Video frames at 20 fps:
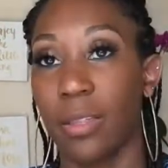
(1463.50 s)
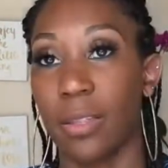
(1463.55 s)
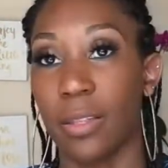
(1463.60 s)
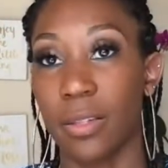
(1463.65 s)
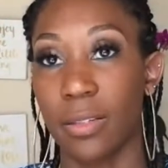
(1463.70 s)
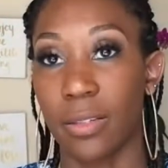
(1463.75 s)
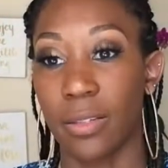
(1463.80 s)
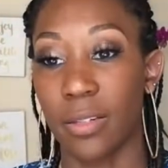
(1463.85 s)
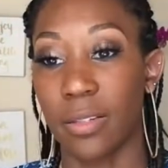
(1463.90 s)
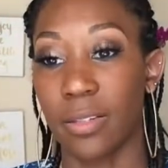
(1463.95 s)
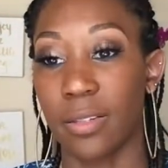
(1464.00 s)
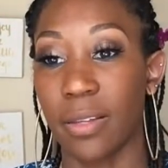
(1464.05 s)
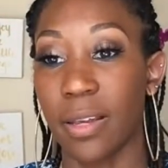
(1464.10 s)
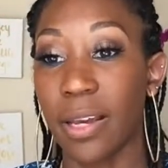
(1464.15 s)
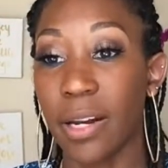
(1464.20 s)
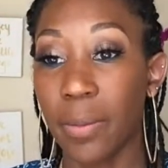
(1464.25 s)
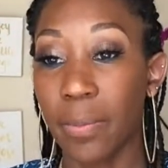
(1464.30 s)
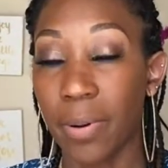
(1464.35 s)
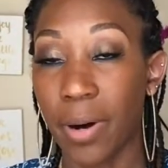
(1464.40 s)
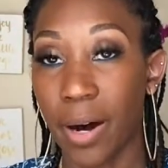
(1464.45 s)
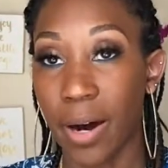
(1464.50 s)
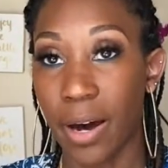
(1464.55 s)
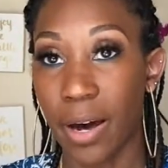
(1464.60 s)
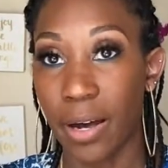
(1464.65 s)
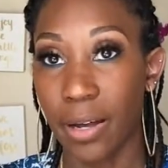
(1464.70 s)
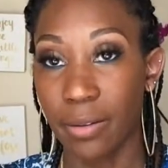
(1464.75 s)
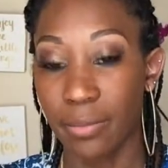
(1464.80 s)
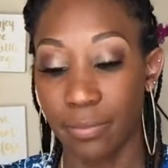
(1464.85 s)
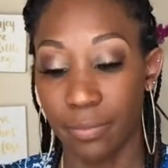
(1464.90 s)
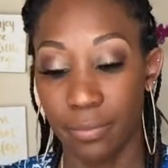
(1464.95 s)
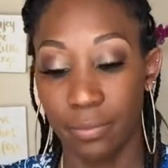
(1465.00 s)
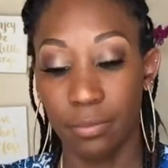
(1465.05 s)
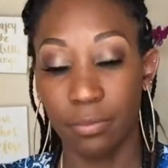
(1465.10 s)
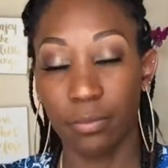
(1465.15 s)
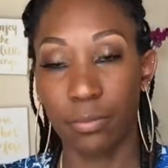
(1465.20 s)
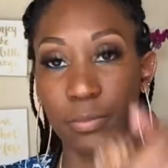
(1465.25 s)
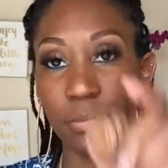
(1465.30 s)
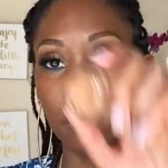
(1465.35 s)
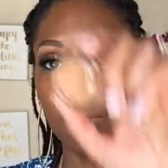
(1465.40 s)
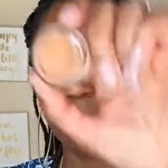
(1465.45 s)
This is in a pot.
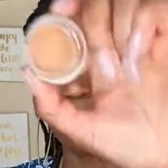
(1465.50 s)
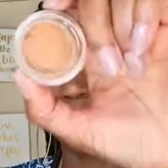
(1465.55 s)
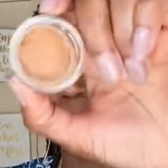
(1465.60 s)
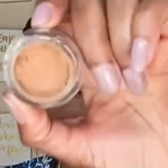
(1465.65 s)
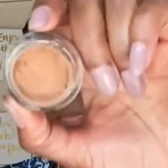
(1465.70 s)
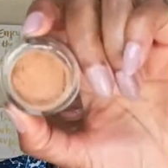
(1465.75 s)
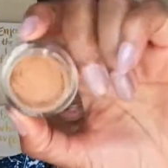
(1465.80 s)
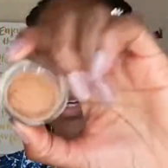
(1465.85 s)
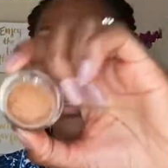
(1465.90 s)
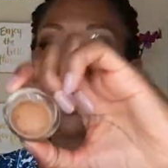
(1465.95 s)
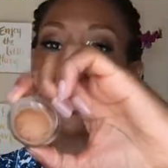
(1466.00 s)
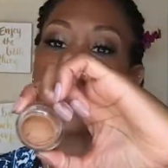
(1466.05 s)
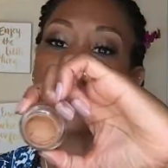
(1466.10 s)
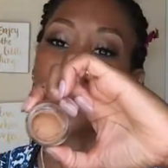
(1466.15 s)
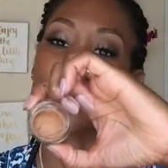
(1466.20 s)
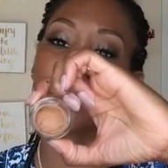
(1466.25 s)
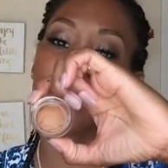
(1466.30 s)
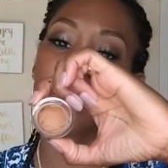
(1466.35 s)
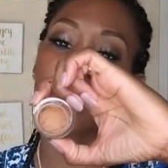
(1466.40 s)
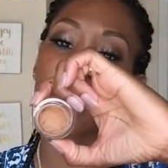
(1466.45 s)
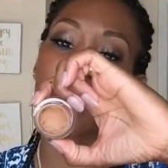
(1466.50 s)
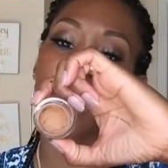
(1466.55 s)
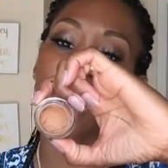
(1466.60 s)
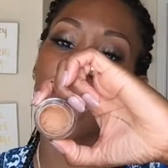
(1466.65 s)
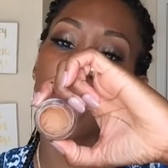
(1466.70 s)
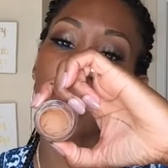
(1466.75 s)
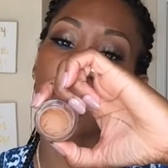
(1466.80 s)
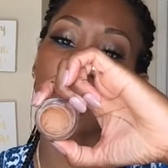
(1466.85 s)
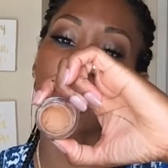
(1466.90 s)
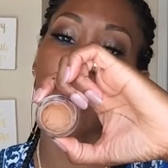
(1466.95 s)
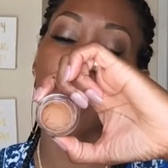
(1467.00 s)
This is in the color